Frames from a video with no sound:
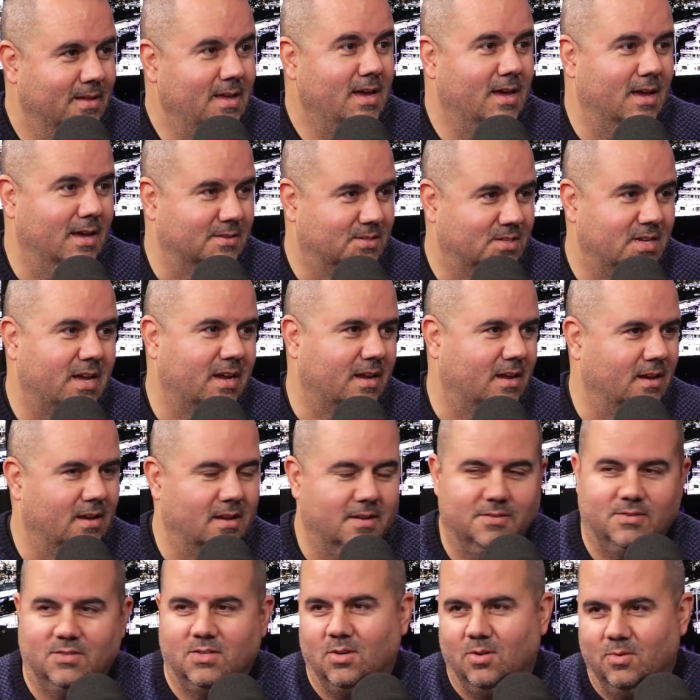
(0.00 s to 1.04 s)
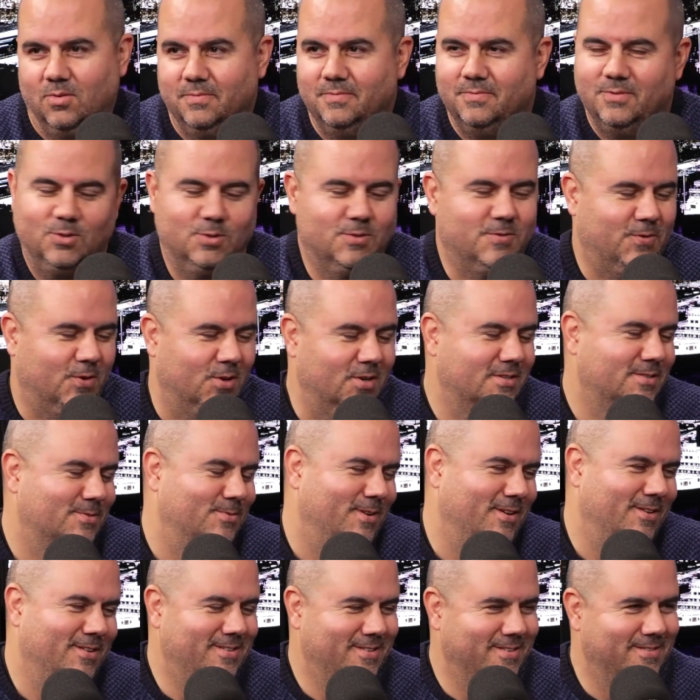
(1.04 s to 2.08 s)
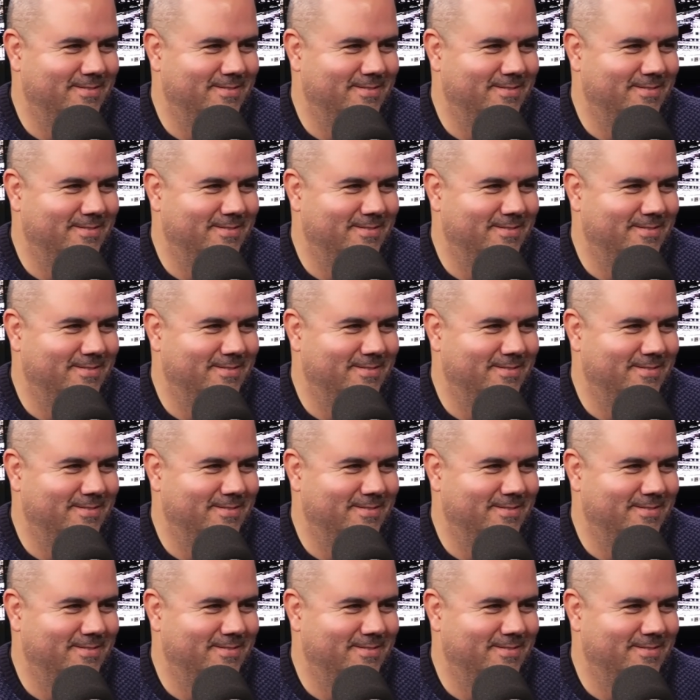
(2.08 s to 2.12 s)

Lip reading: yeah, second. And so who's first? Well,